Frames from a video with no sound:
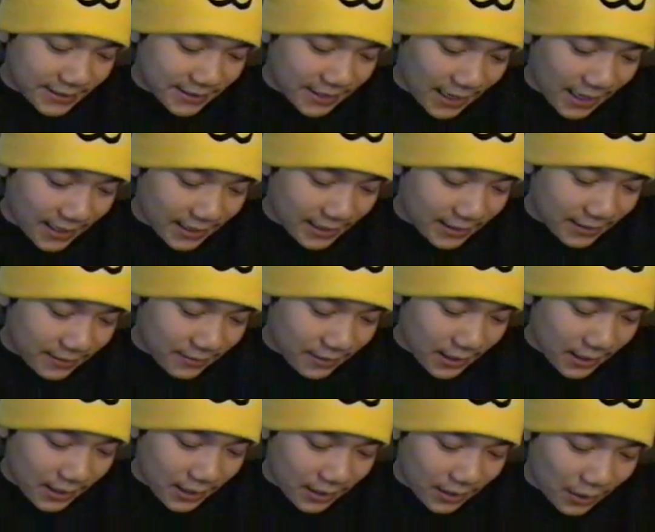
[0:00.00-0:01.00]
decided
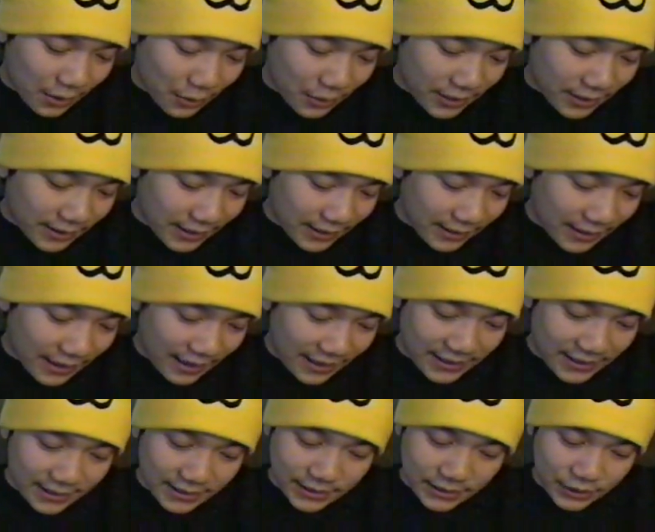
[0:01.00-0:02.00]
the only thing
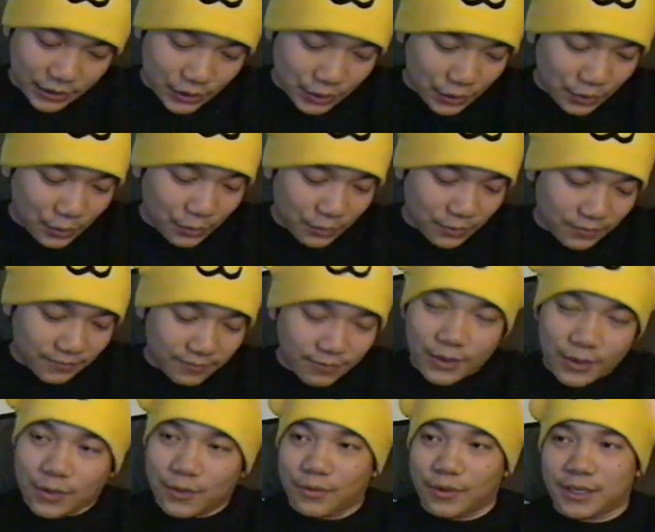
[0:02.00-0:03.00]
that he could do
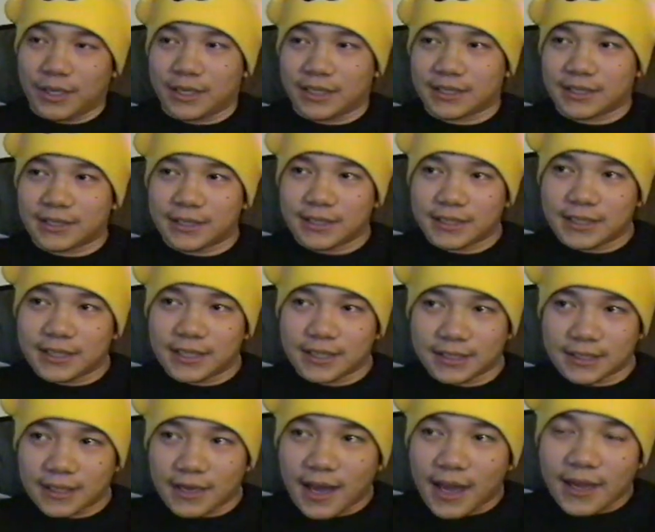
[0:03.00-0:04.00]
was to
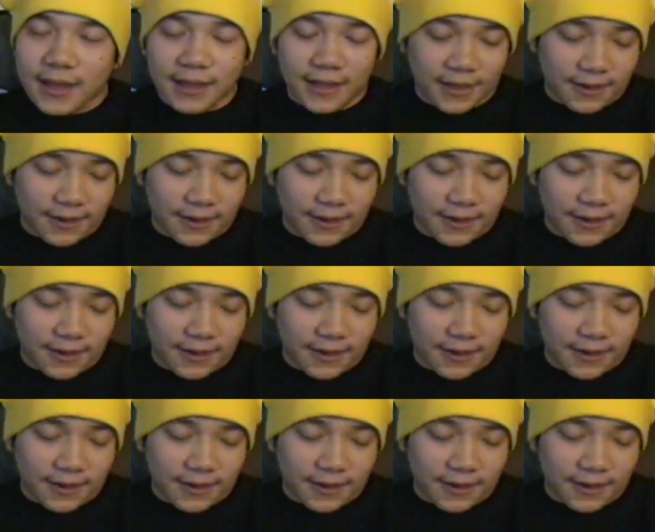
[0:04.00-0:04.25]
just lie